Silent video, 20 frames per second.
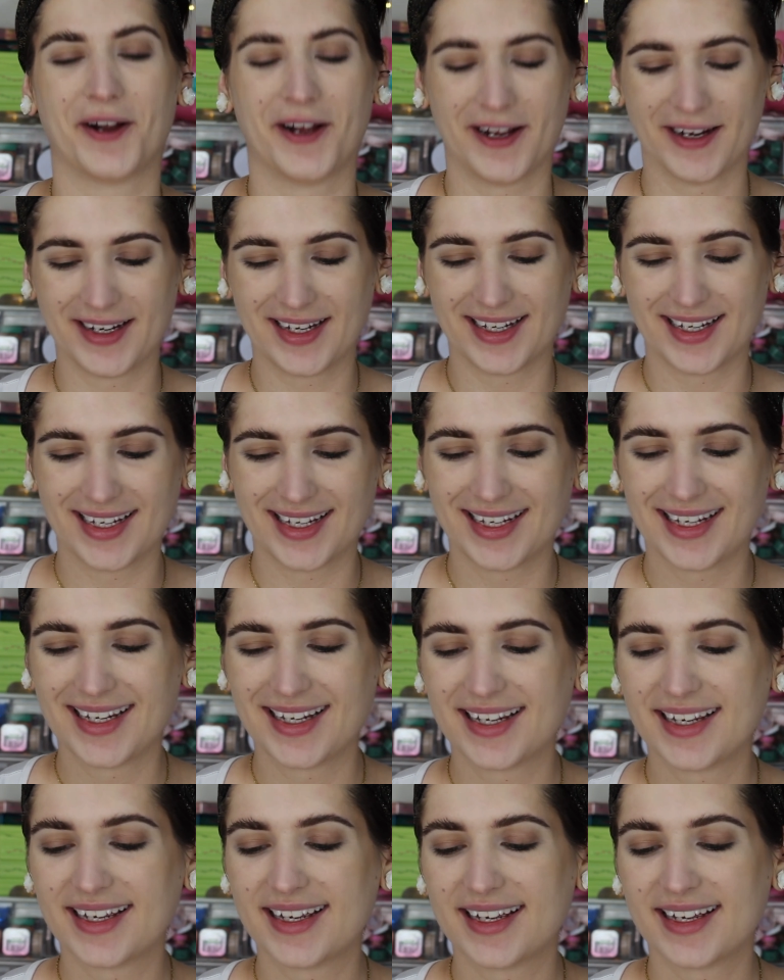wrong.
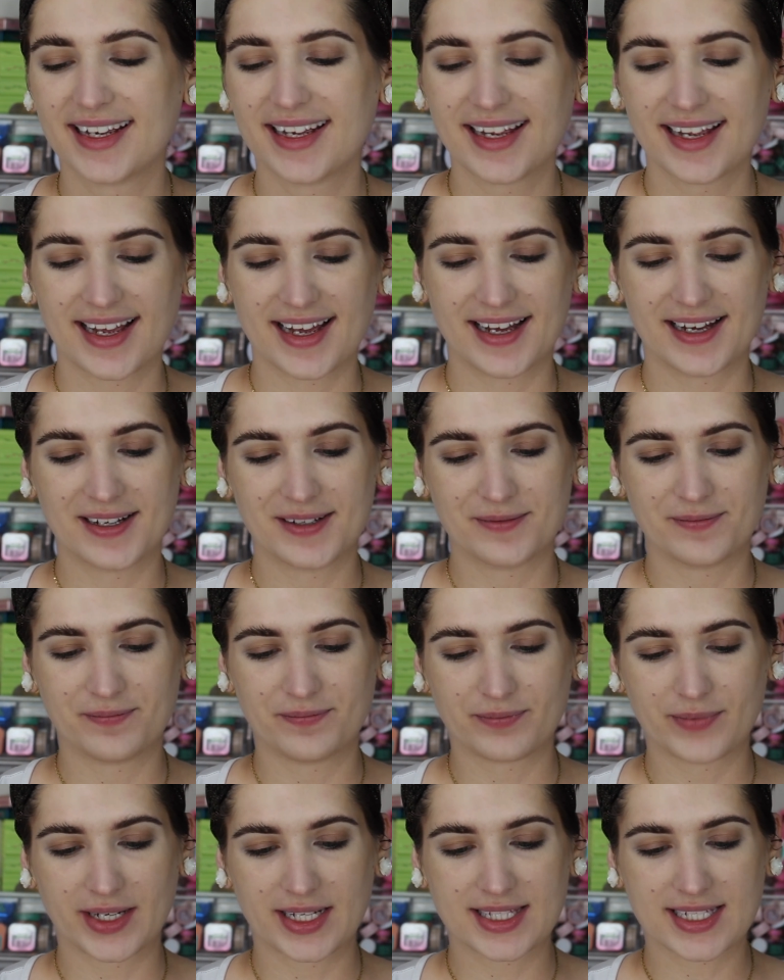
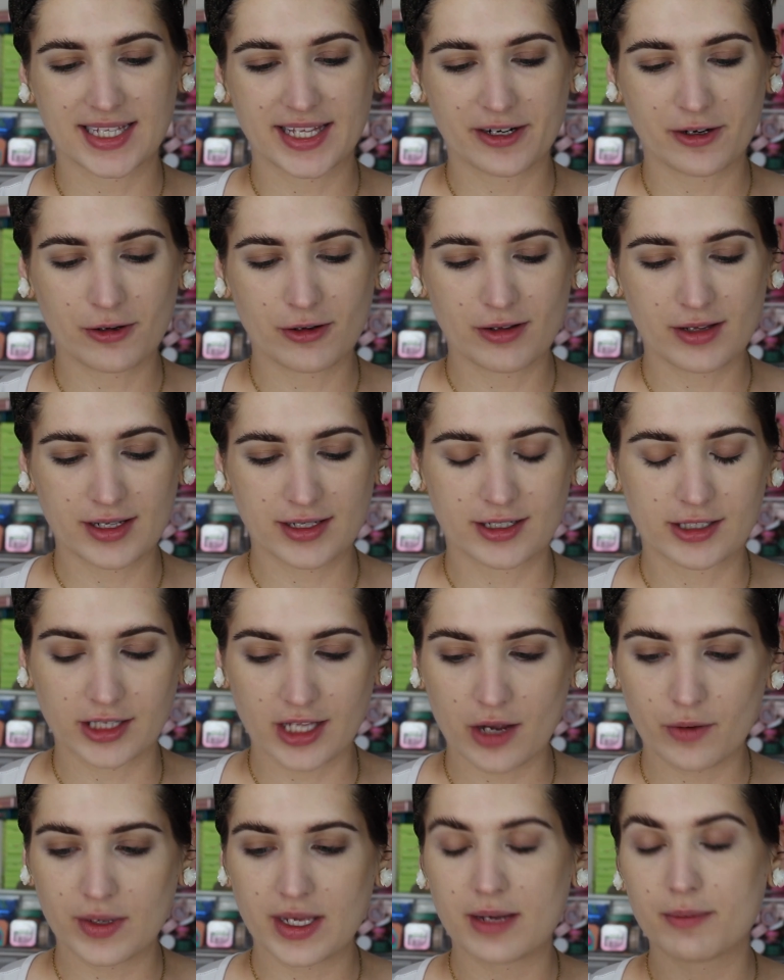Um, but it's a little
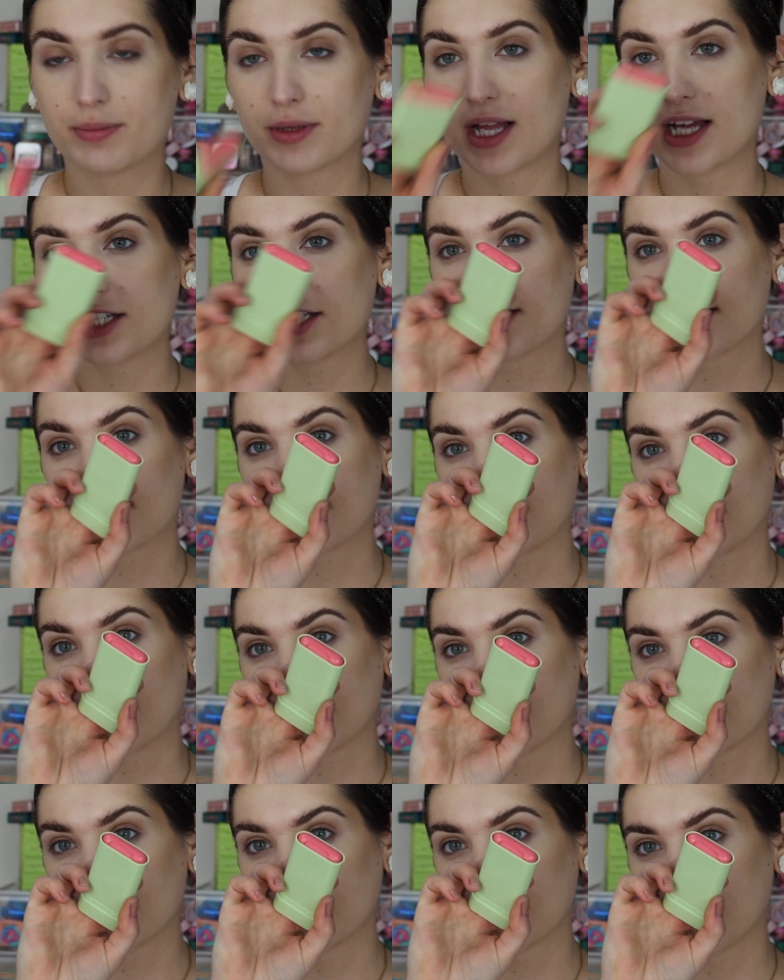glowy blush
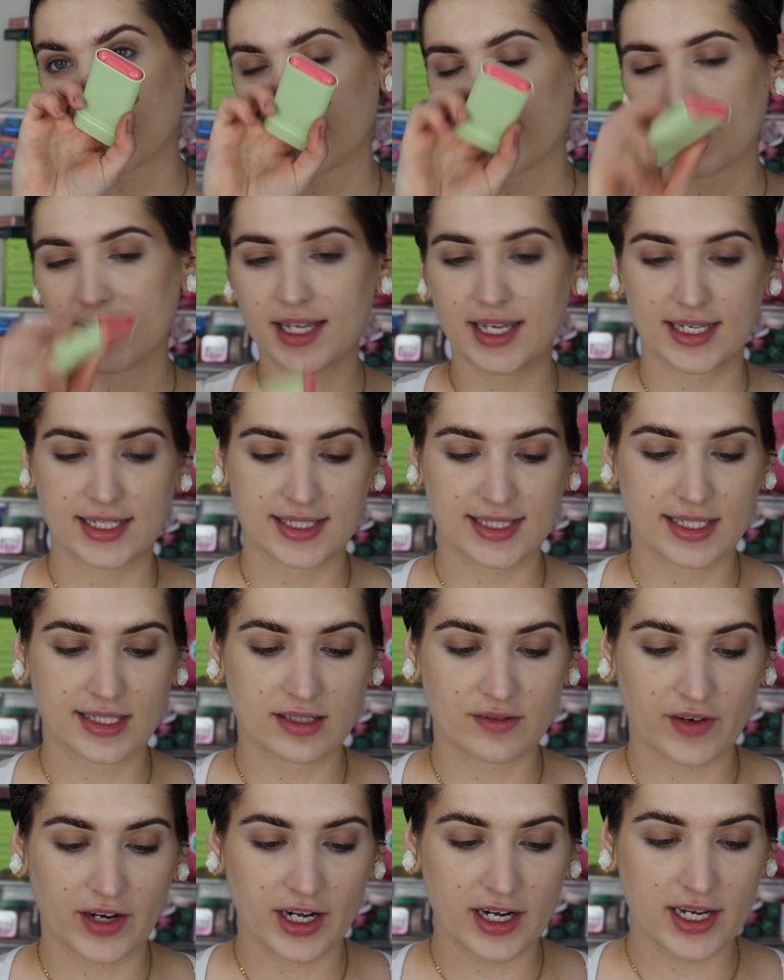stick like this.
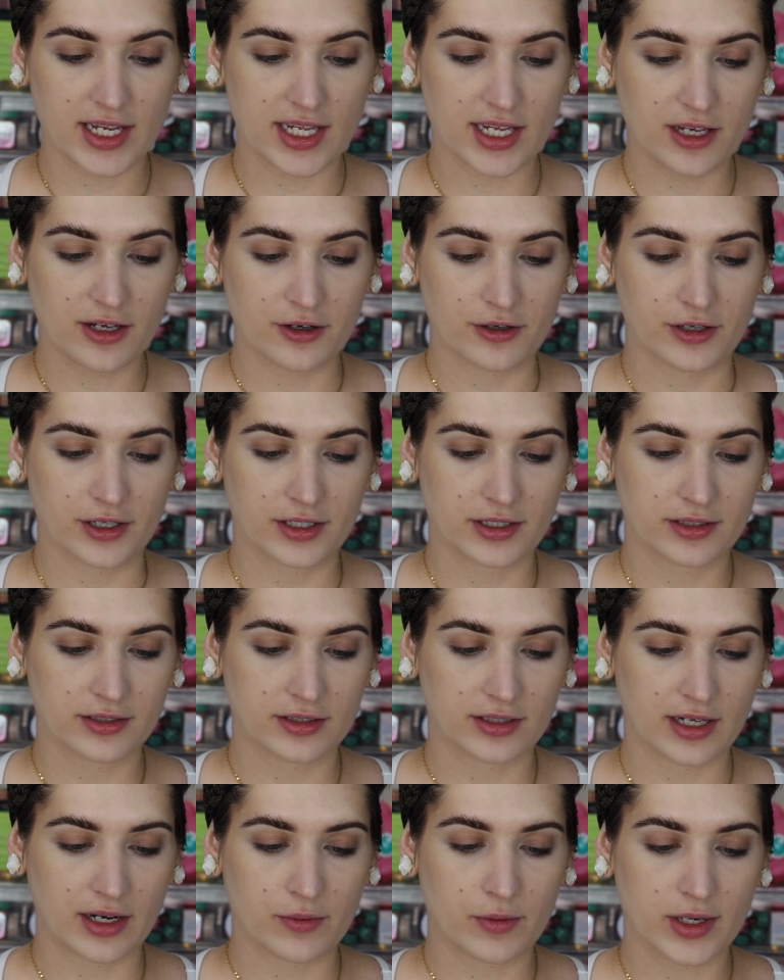It's very cute
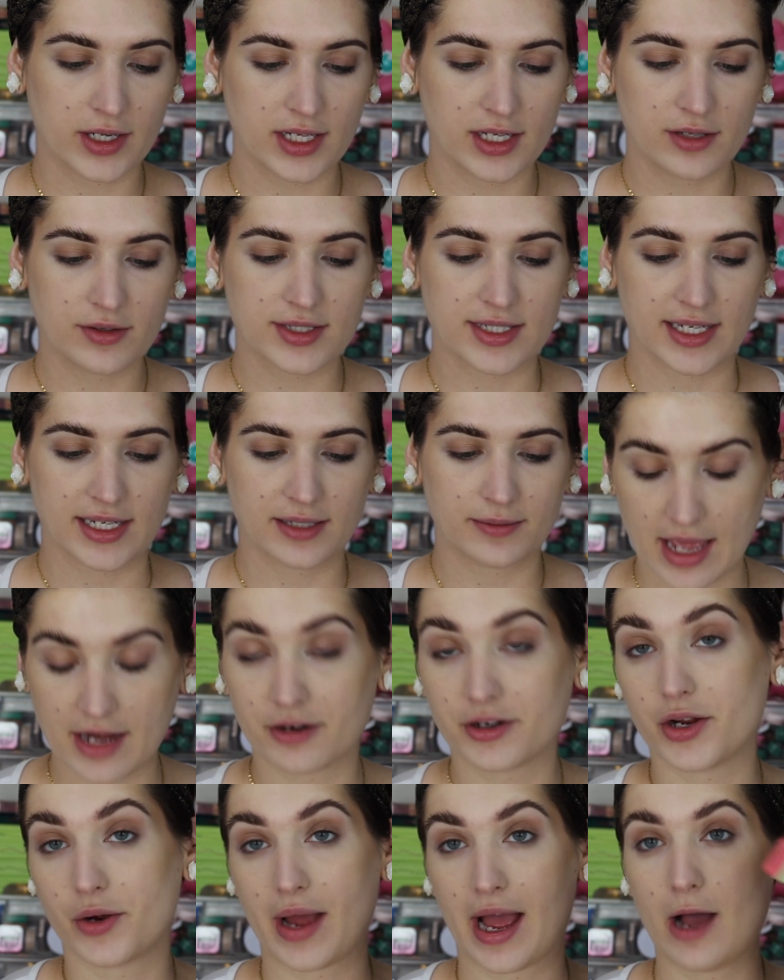and I wanna use it. I
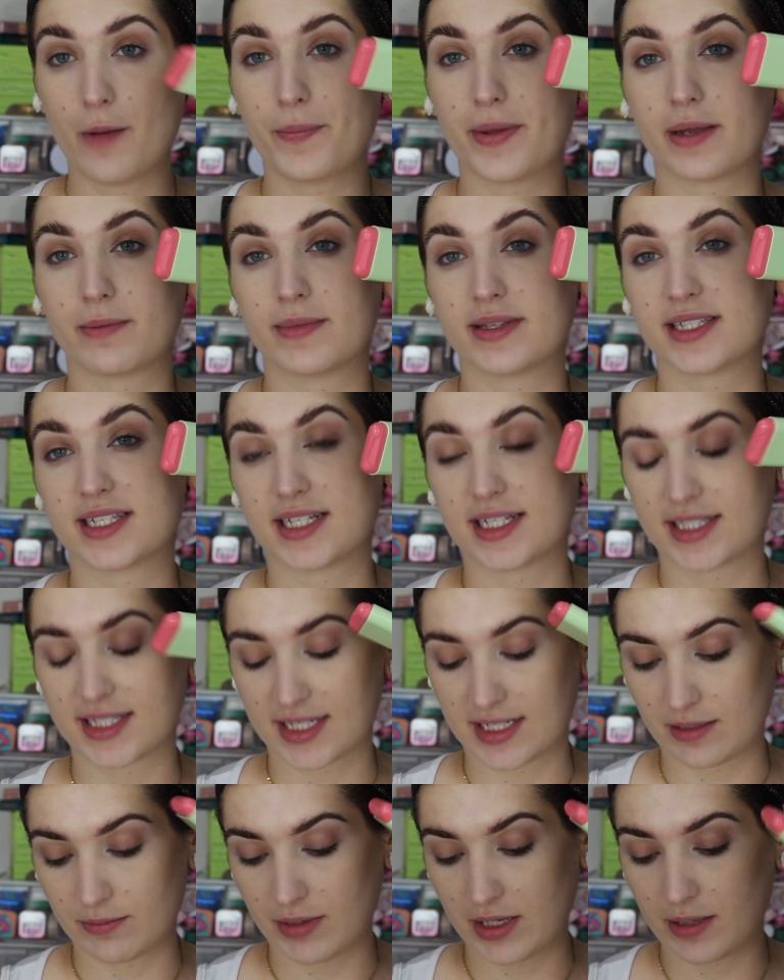don't know how pigmented it's
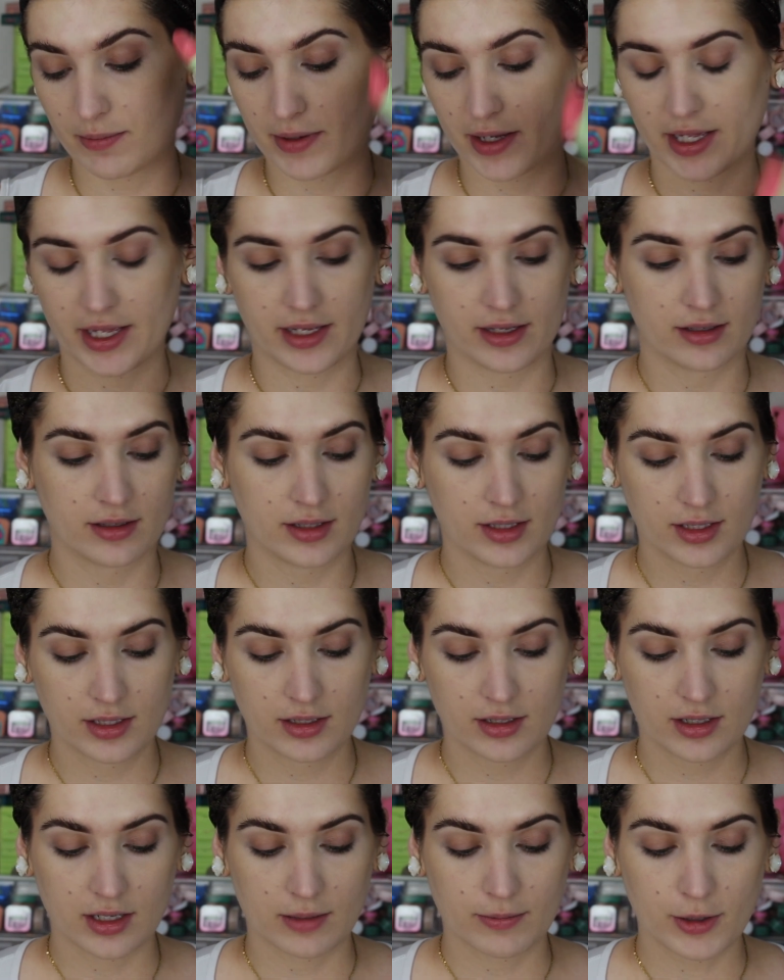gonna be, but
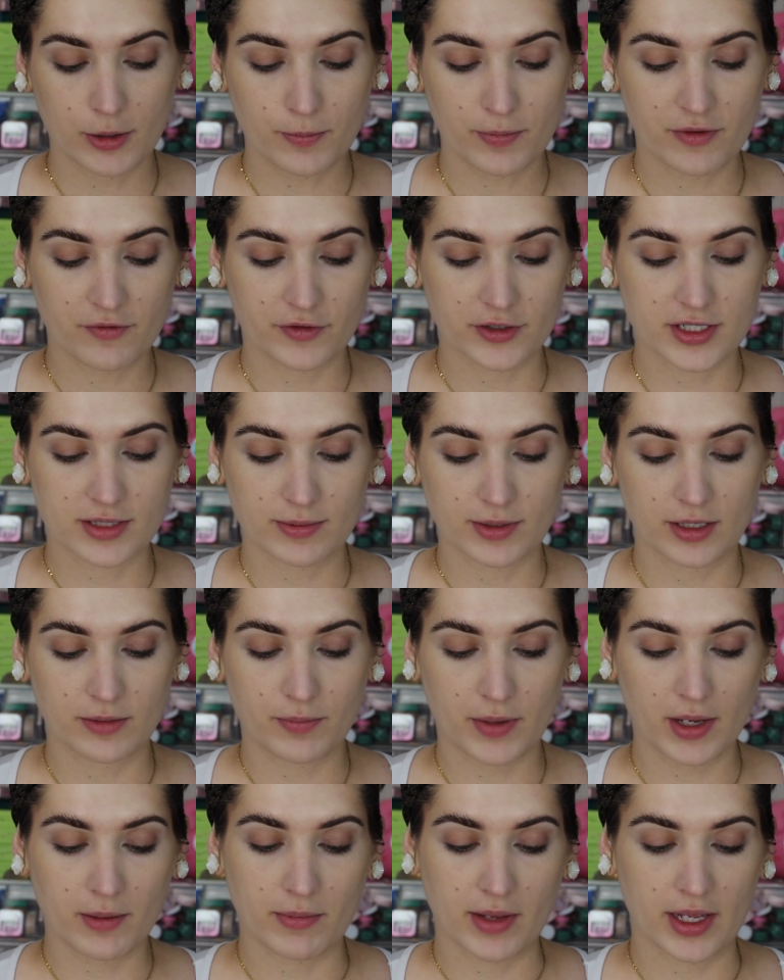I'm hoping for some good
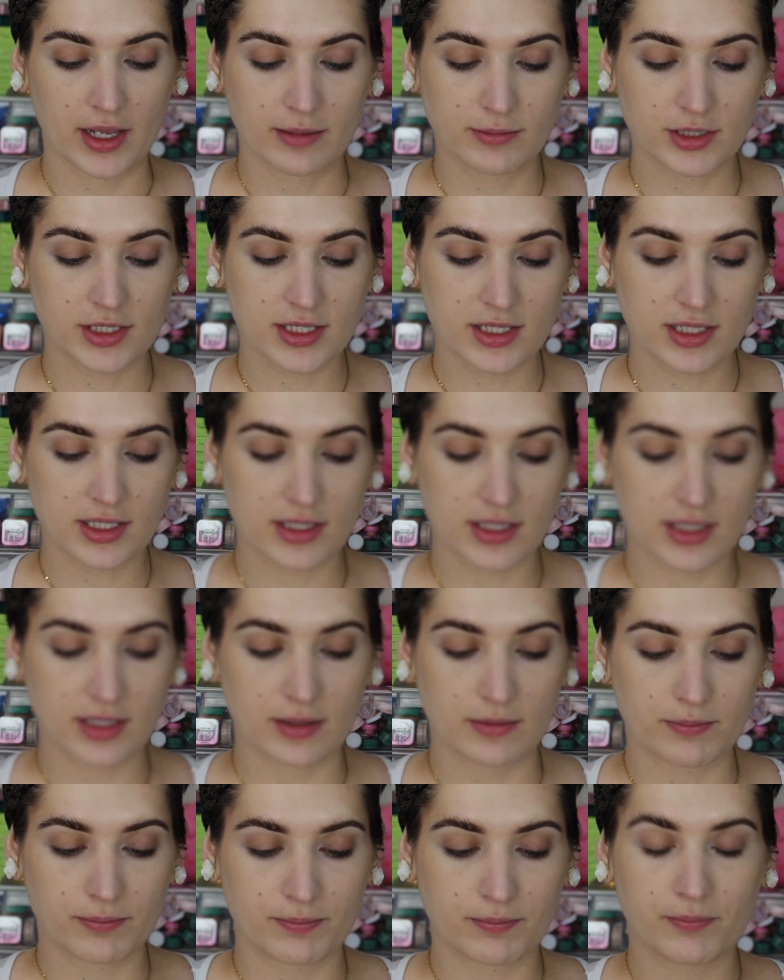pigment. I'm just
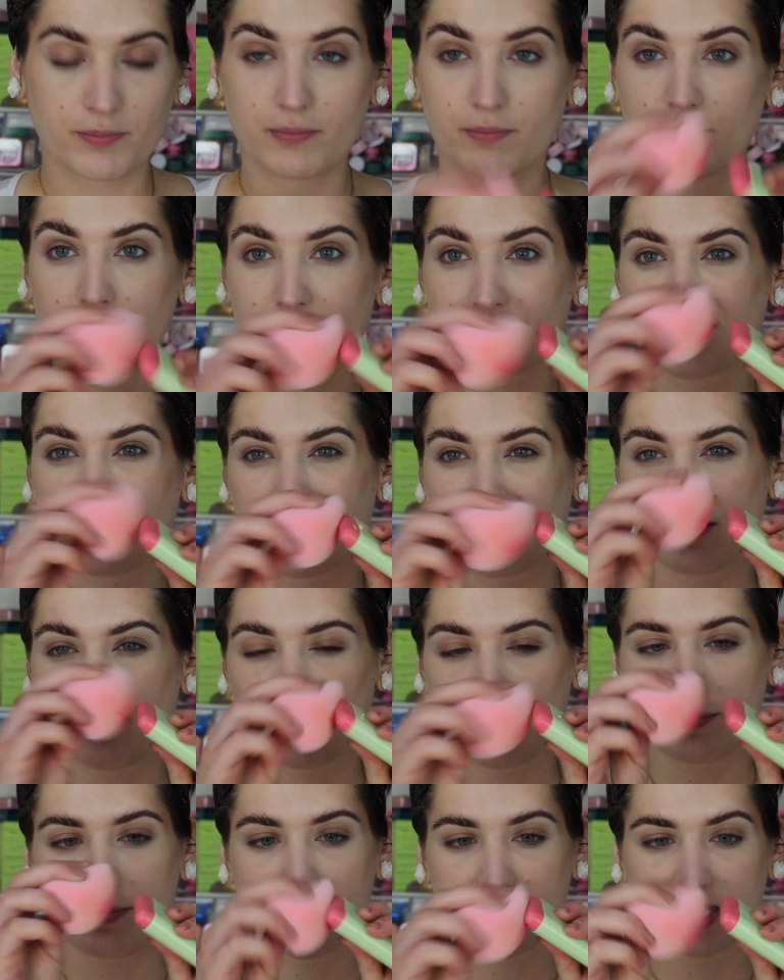gonna
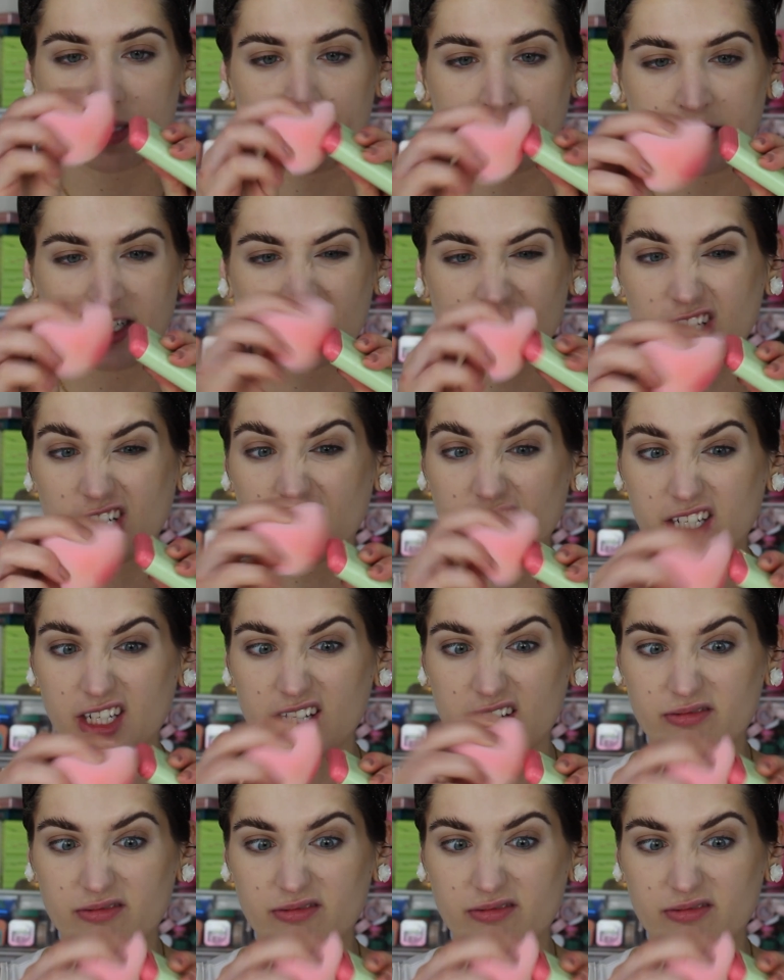rub my sponge on it